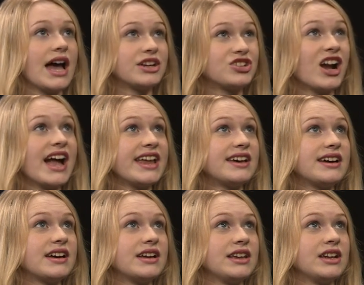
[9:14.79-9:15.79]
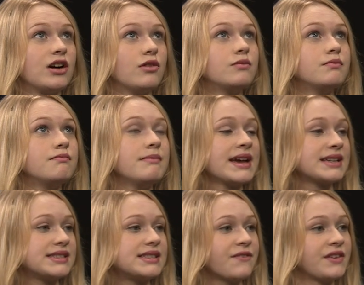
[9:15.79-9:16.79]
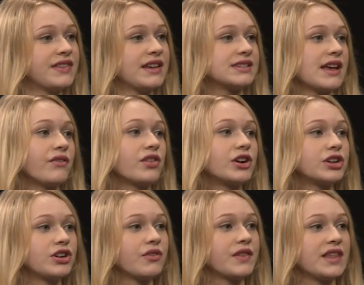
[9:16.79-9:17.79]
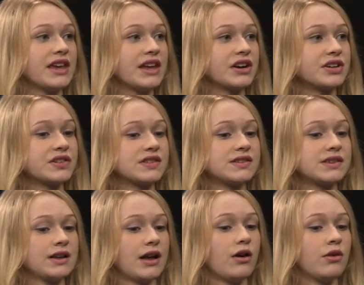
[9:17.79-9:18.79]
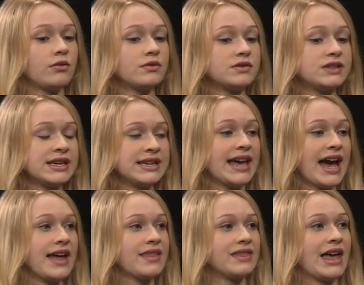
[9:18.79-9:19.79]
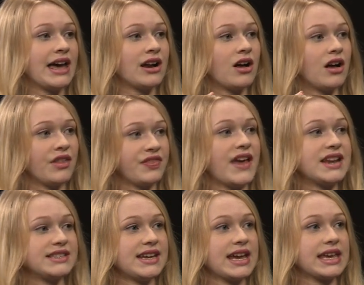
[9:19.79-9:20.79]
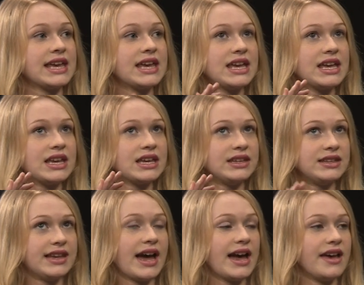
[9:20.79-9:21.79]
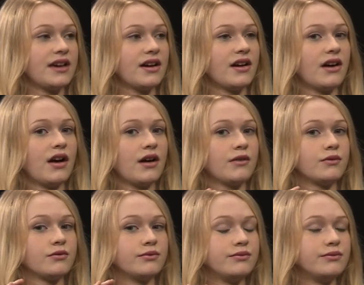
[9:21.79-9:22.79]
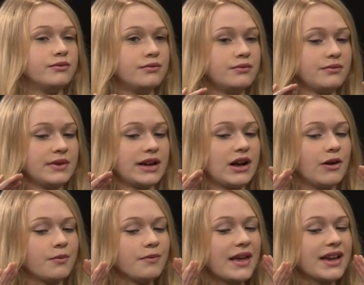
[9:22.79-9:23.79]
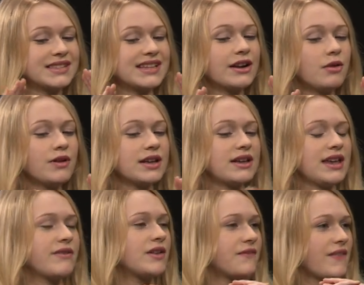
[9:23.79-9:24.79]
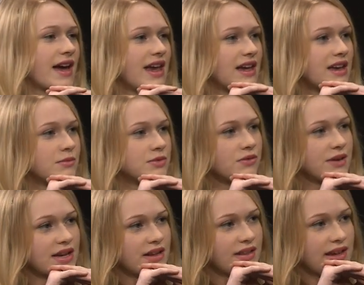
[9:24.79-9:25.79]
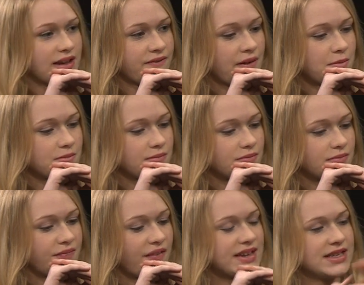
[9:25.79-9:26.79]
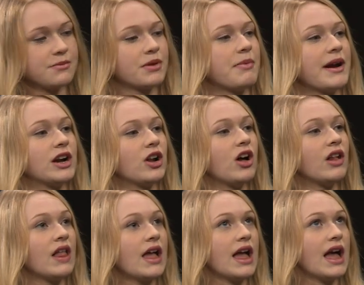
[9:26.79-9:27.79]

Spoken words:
I try to, you know, mix different things I've learned over the years, you know, to get that authentic, yet, you know, because I don't want, even if I am doing it, like, if I didn't prepare at all,